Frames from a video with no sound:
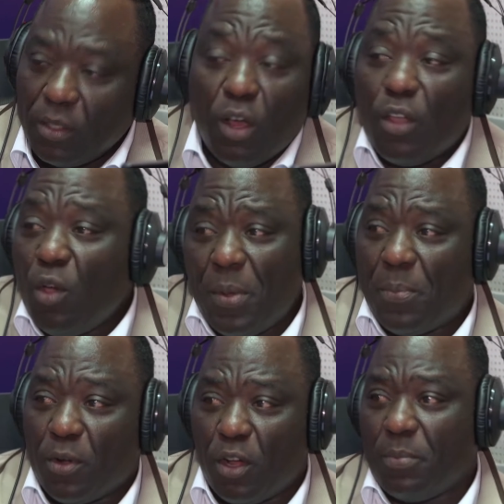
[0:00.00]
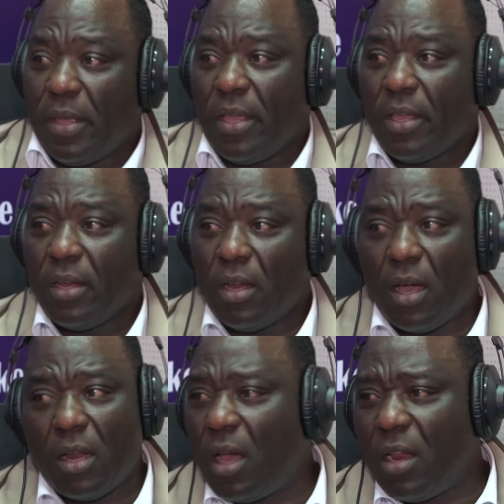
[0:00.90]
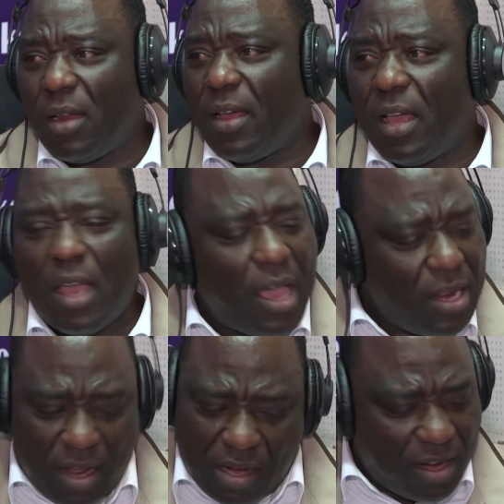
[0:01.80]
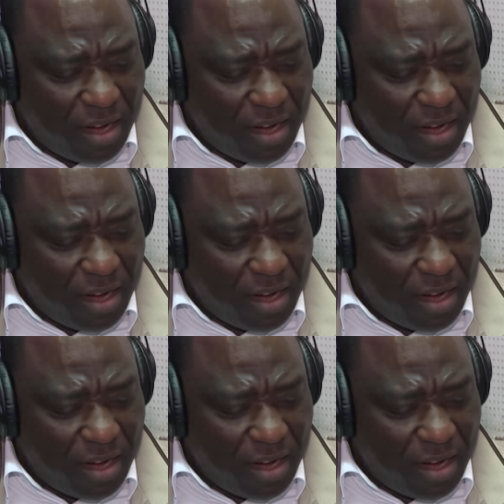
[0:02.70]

No, you people, not me. No. Hey, no.